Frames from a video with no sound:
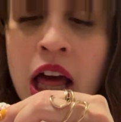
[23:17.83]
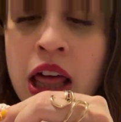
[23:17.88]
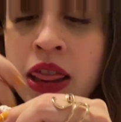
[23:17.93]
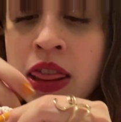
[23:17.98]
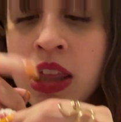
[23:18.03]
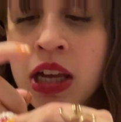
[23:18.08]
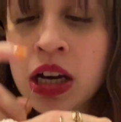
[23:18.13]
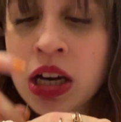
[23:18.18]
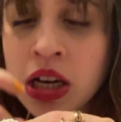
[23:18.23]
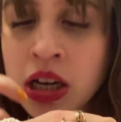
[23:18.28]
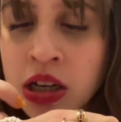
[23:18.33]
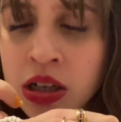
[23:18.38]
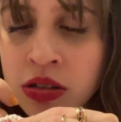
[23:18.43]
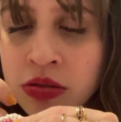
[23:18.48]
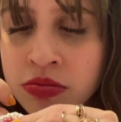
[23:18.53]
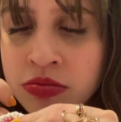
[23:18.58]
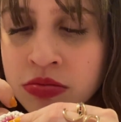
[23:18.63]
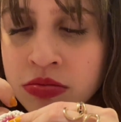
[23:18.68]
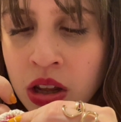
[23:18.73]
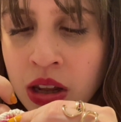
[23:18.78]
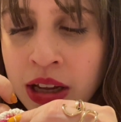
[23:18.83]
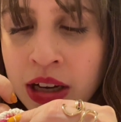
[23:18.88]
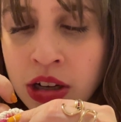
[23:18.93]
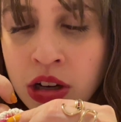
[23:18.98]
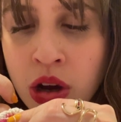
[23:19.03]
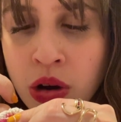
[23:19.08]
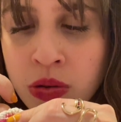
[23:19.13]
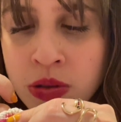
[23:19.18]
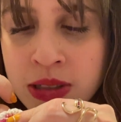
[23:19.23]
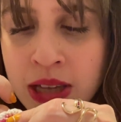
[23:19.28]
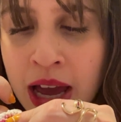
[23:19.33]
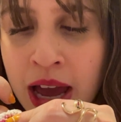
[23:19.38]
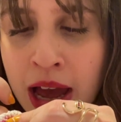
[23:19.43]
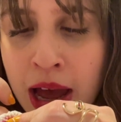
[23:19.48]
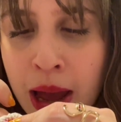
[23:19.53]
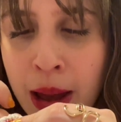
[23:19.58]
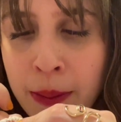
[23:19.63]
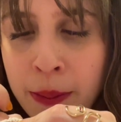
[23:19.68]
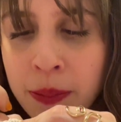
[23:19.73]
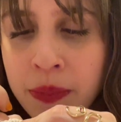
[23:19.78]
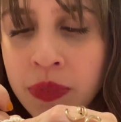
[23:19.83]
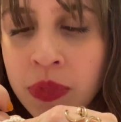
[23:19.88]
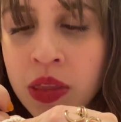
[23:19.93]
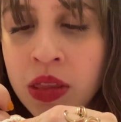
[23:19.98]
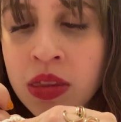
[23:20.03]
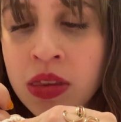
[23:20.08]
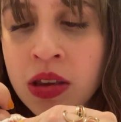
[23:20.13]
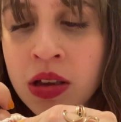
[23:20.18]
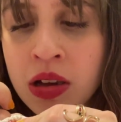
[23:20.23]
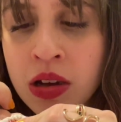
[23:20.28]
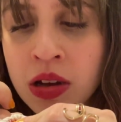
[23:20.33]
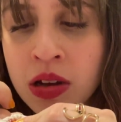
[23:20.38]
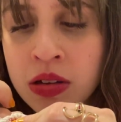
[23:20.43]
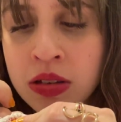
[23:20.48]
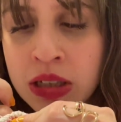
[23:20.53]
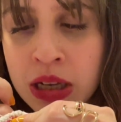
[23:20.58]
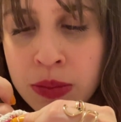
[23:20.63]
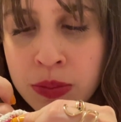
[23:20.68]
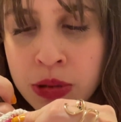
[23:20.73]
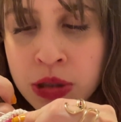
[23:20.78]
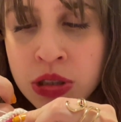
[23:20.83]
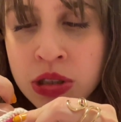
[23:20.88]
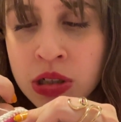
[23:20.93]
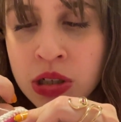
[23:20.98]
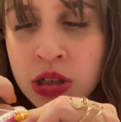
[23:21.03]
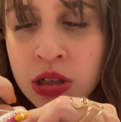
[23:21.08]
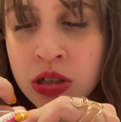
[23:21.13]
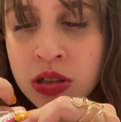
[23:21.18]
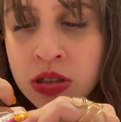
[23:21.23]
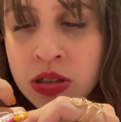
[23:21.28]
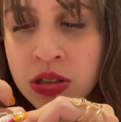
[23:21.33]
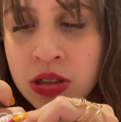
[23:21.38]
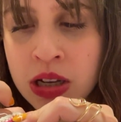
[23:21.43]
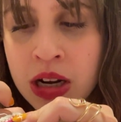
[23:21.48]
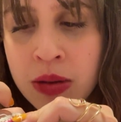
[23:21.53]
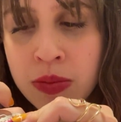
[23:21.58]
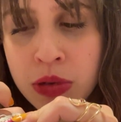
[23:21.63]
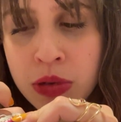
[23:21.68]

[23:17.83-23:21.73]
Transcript: the like notes app the temperatures that I'm